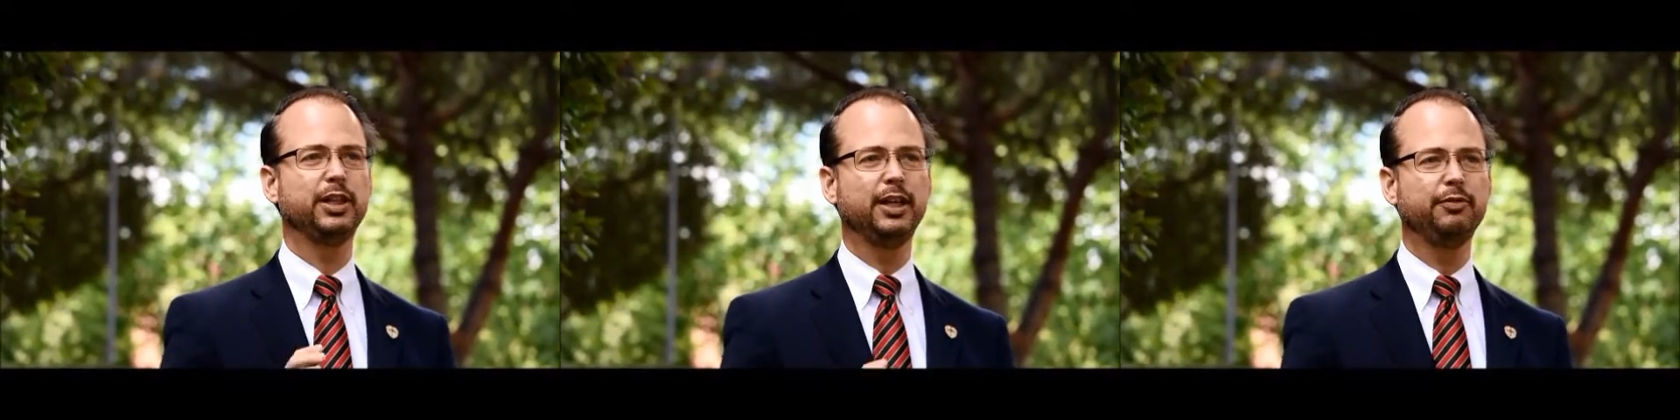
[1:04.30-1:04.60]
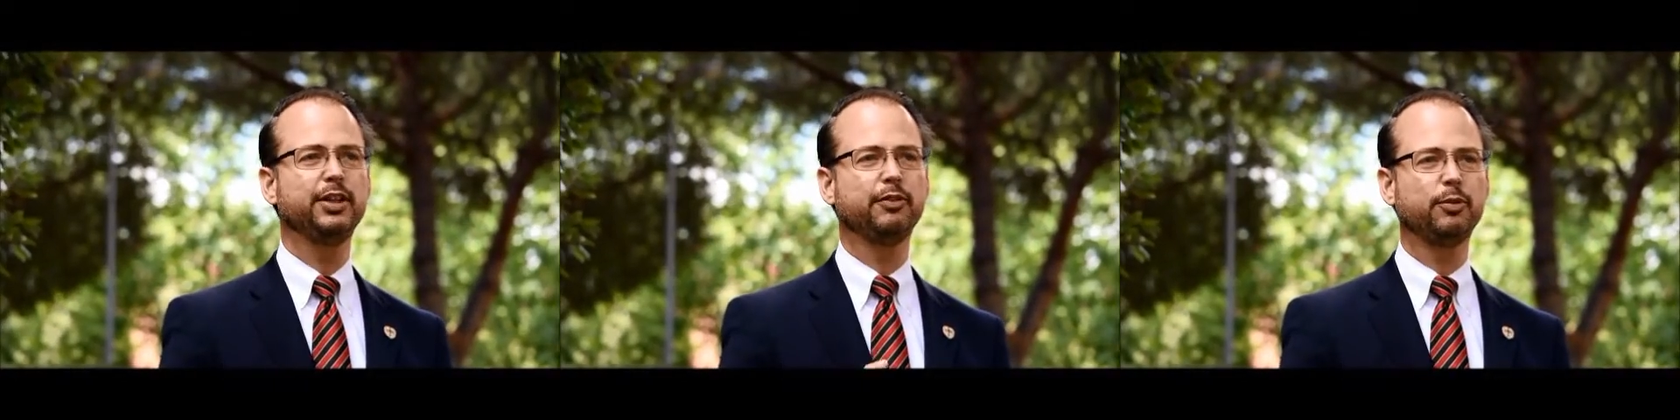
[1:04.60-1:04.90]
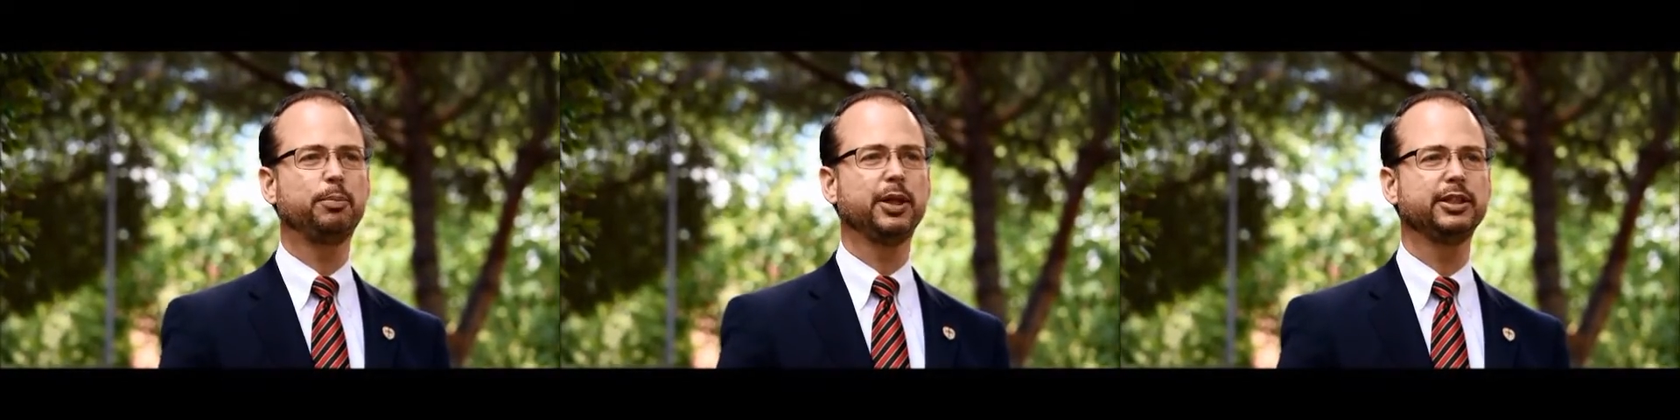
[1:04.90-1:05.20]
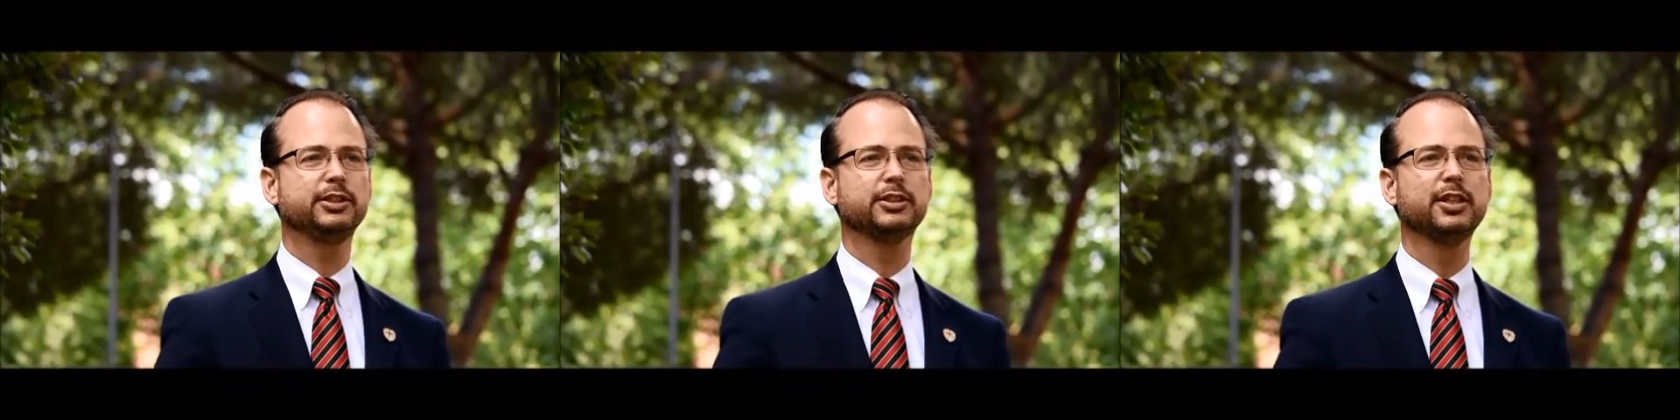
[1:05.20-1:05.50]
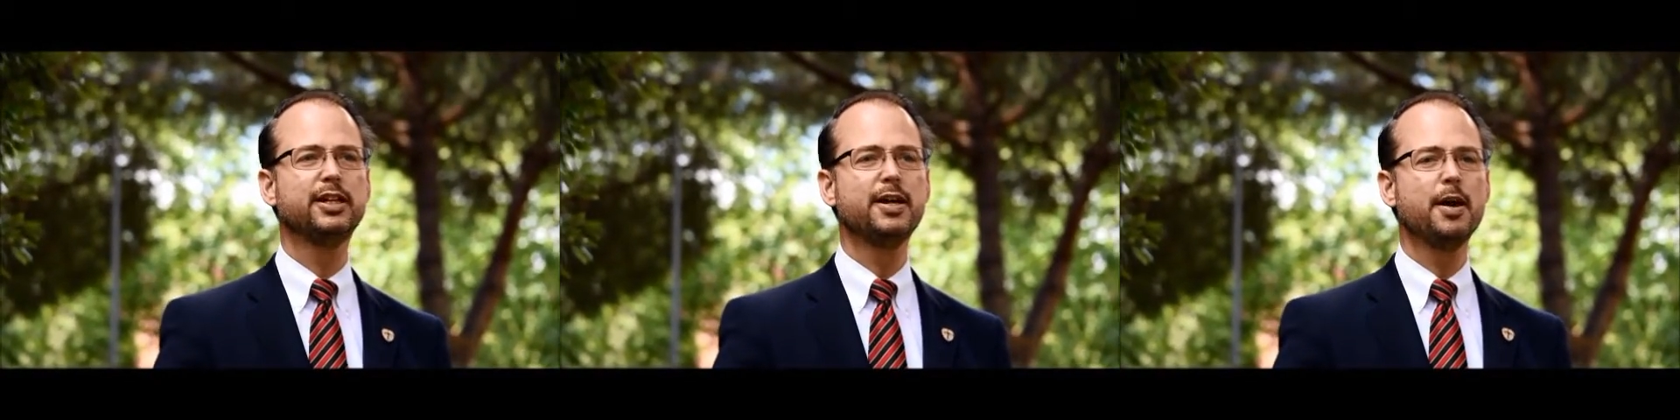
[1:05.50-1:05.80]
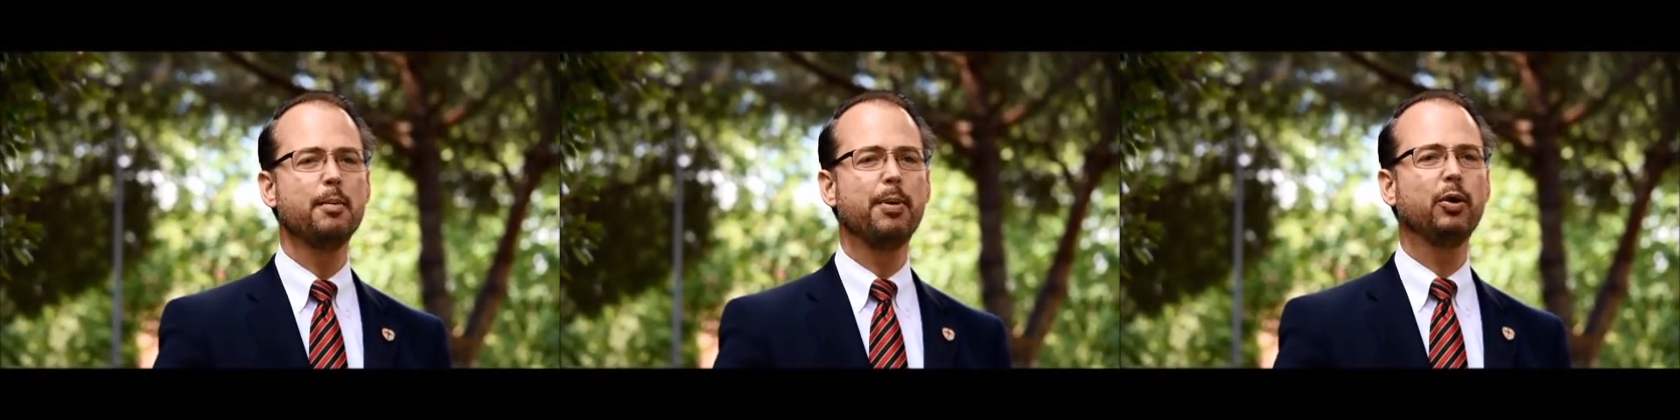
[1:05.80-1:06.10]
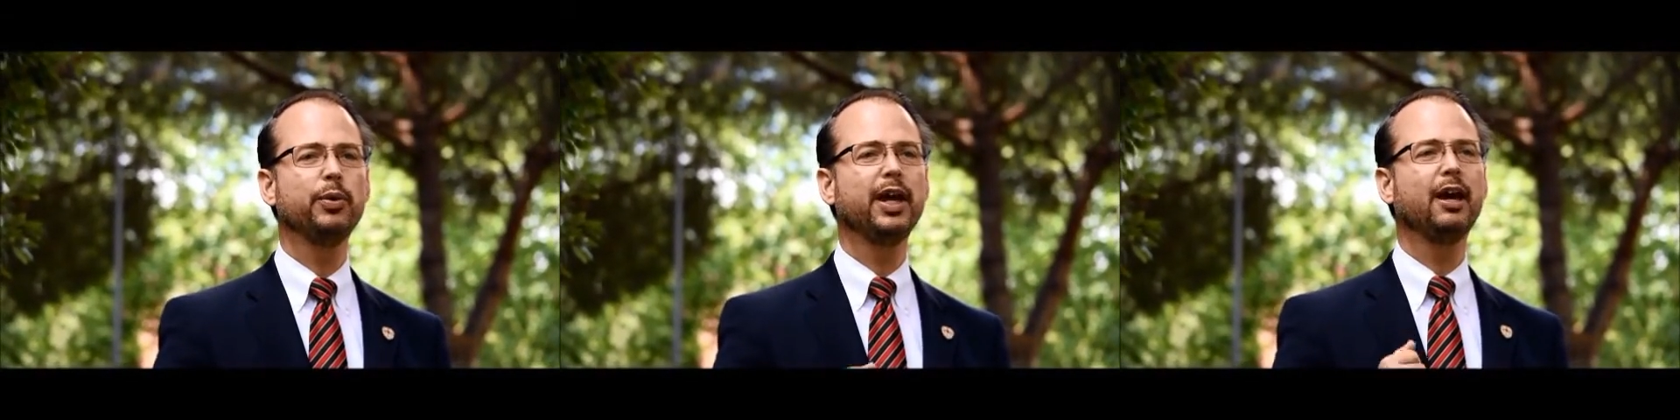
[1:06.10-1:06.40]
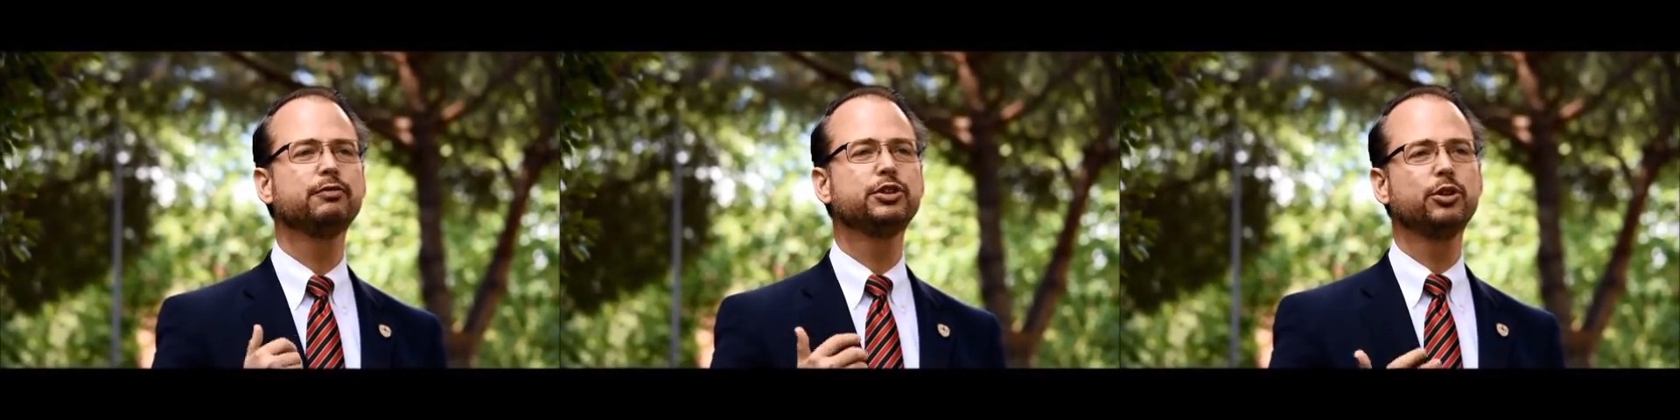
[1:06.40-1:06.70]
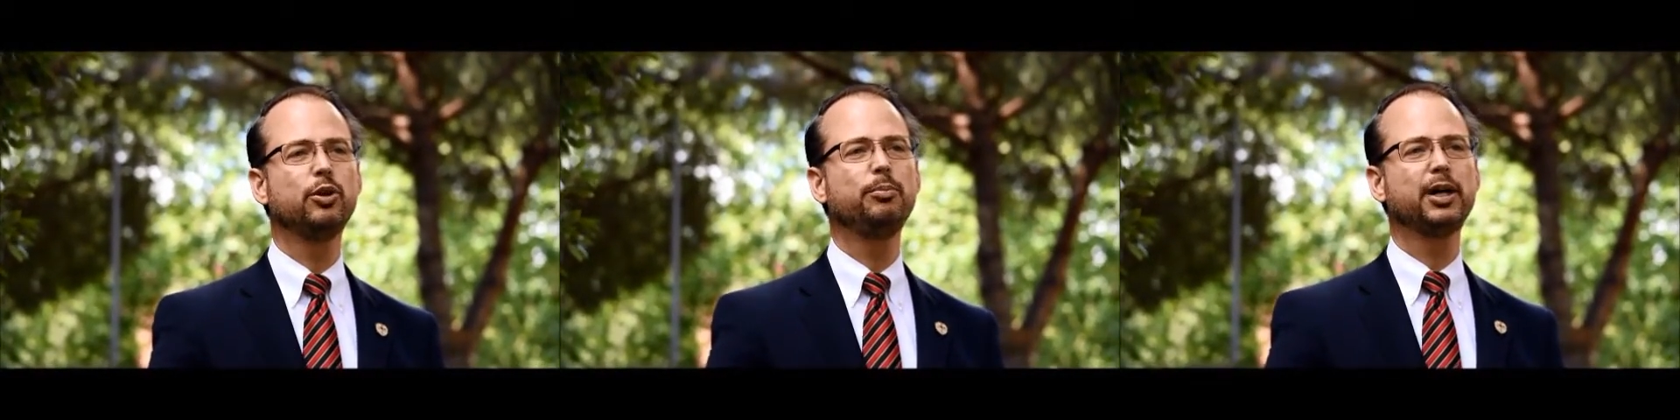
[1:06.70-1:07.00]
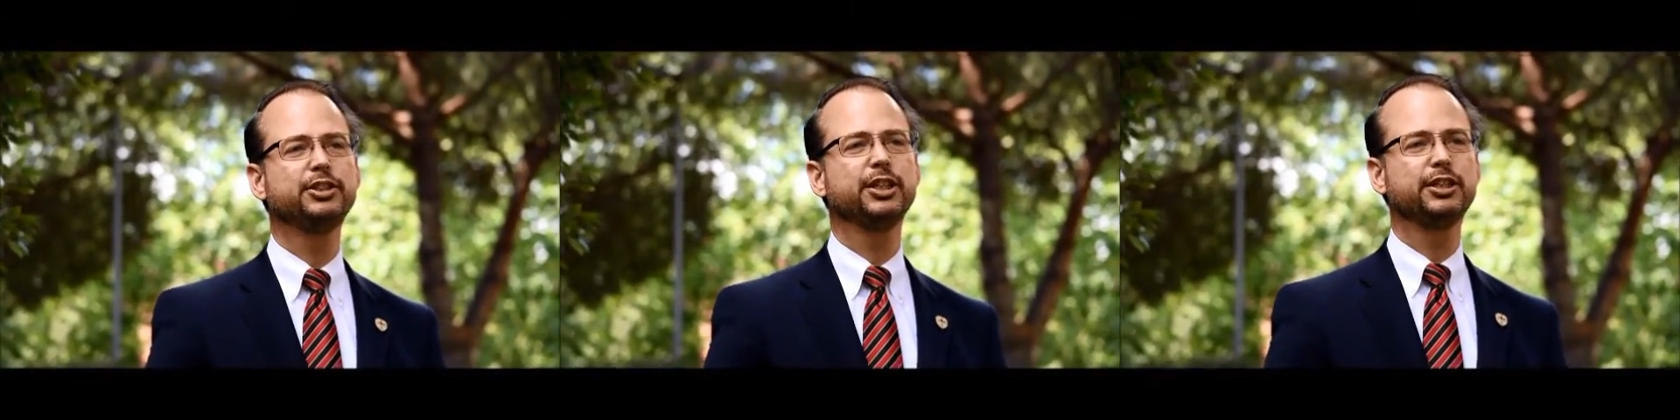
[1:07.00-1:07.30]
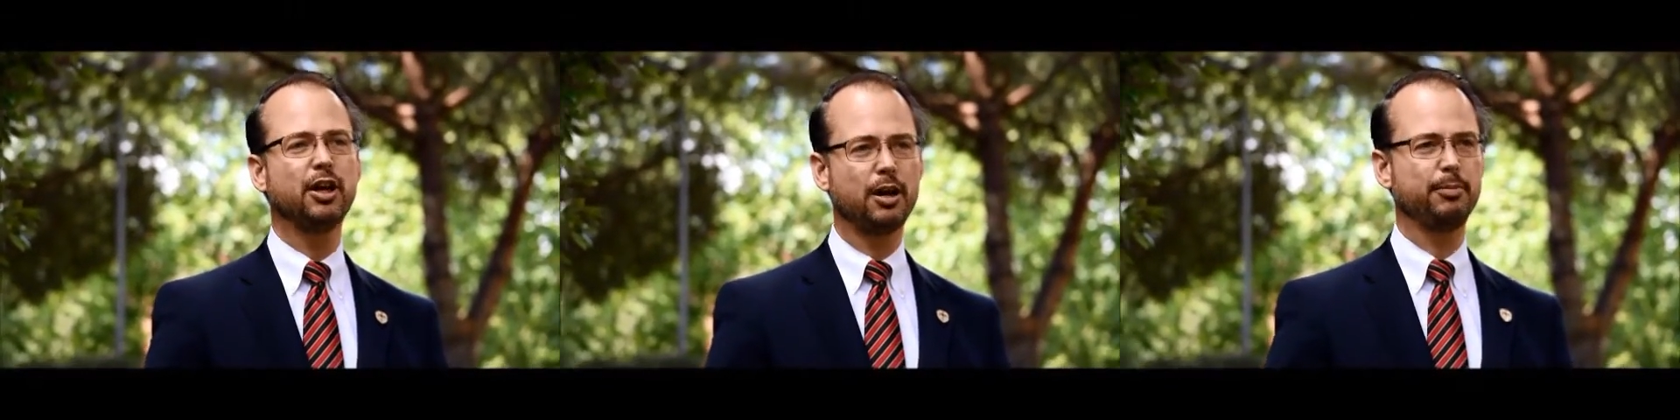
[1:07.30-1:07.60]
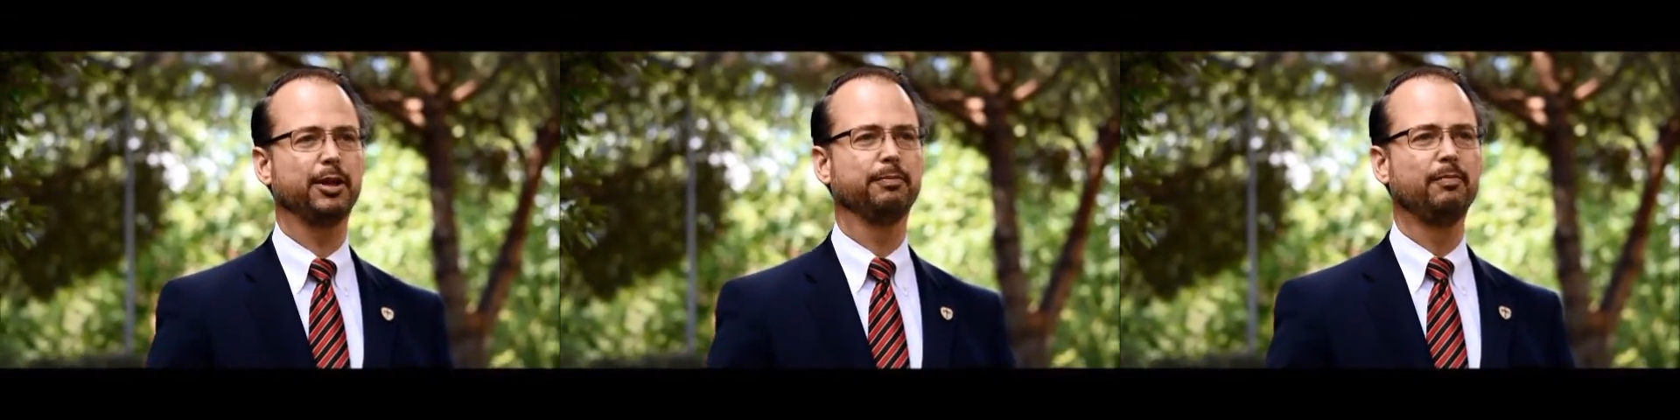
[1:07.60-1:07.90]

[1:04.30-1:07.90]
we live in different places, but we have so much in common.